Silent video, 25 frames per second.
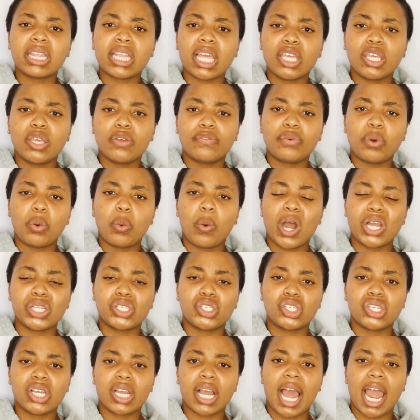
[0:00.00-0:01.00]
Thank you for
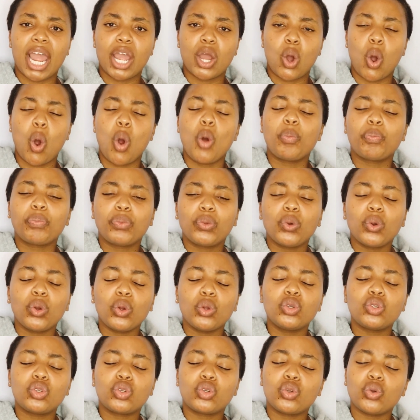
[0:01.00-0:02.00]
watching. I hope
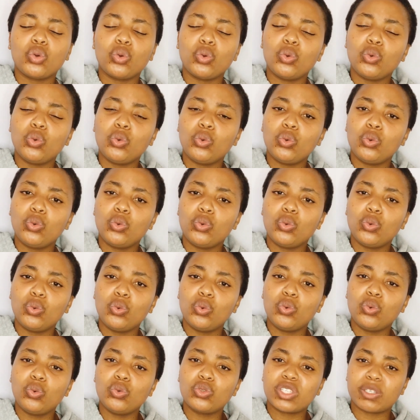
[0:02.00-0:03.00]
you do
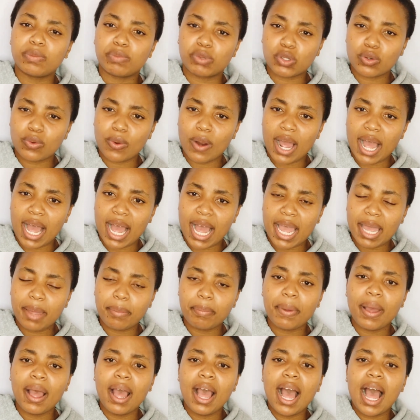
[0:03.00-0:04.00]

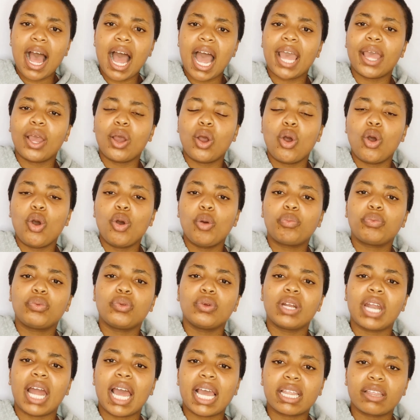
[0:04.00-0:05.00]
subscribe, I hope
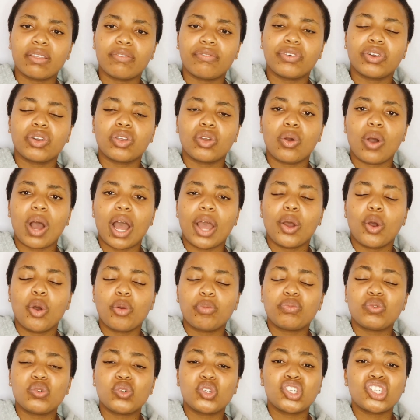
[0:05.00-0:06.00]
you like the video, I
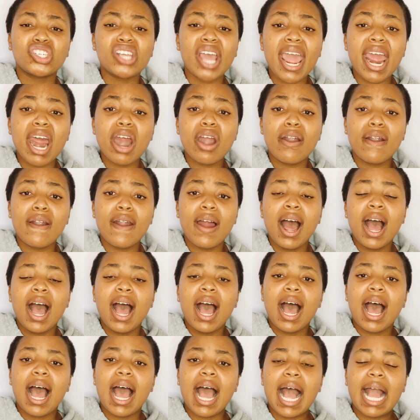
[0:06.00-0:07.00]
hope you share,
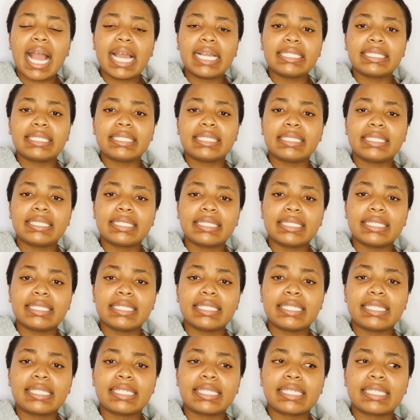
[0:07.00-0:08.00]

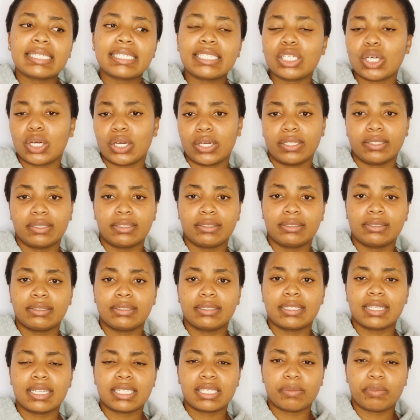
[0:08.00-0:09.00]
and yeah,
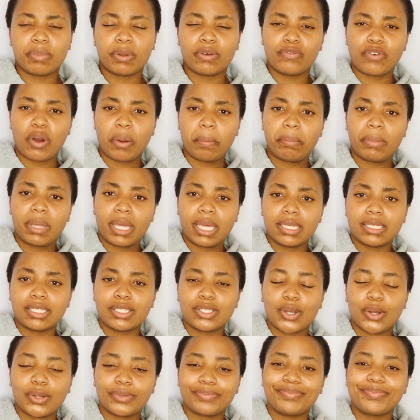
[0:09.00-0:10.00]
that's a bit from me.
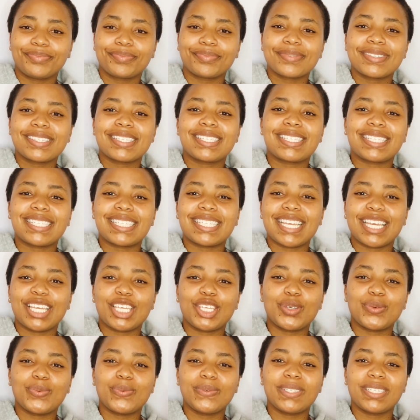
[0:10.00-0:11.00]
So see
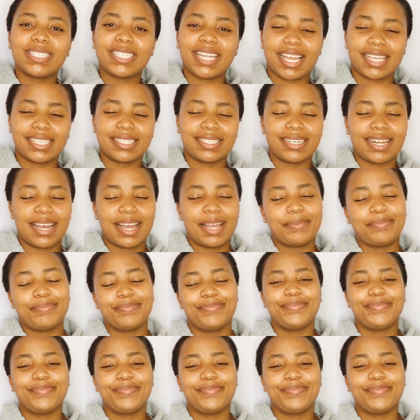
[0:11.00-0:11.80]
you next time.